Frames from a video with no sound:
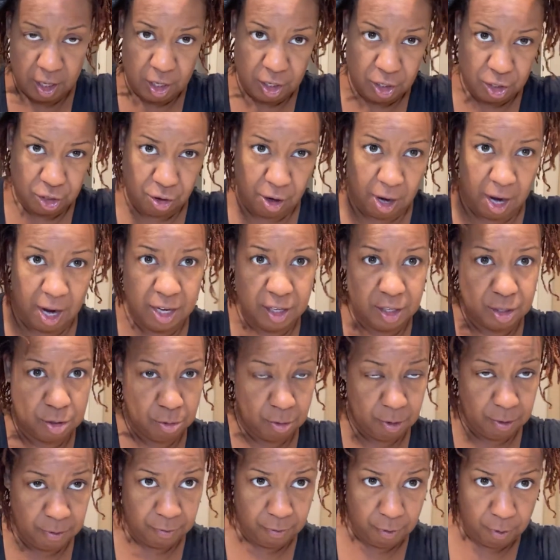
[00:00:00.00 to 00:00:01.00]
Try
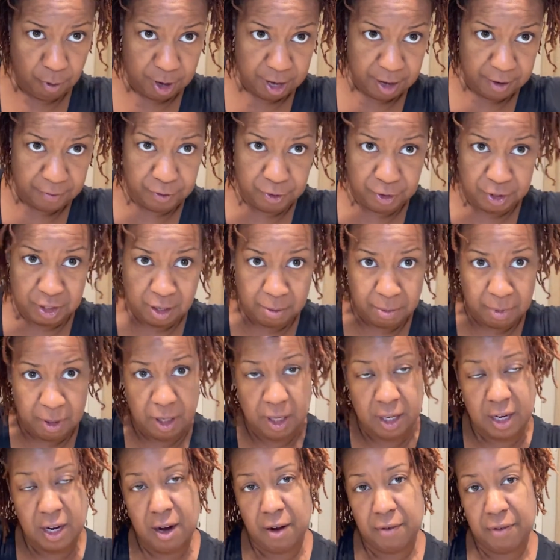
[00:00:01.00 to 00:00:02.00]
to avoid, if you see me
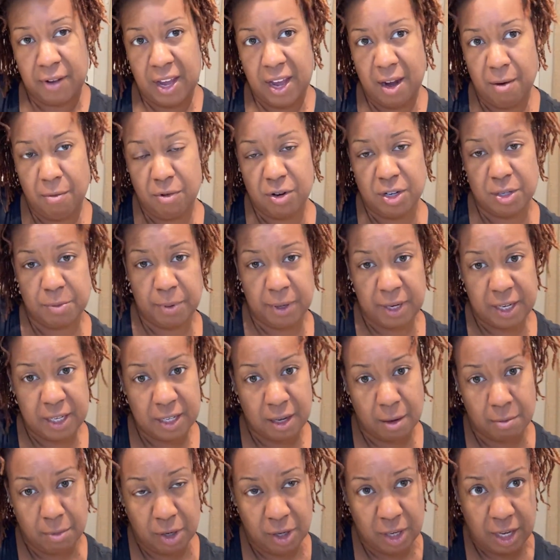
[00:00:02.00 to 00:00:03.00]
looking off cameras because
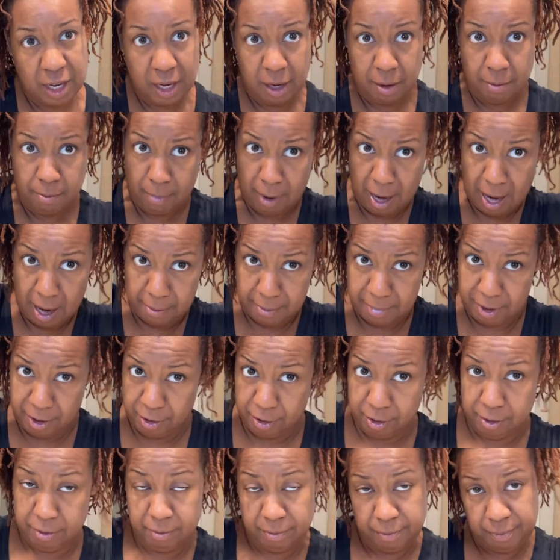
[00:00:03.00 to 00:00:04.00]
I'm looking in my
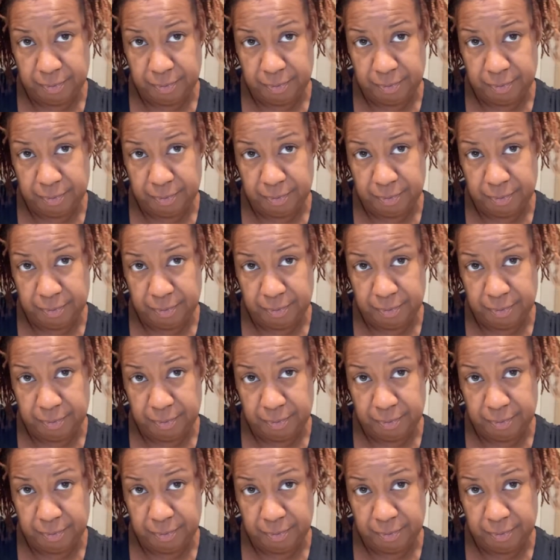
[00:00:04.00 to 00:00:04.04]
mirror,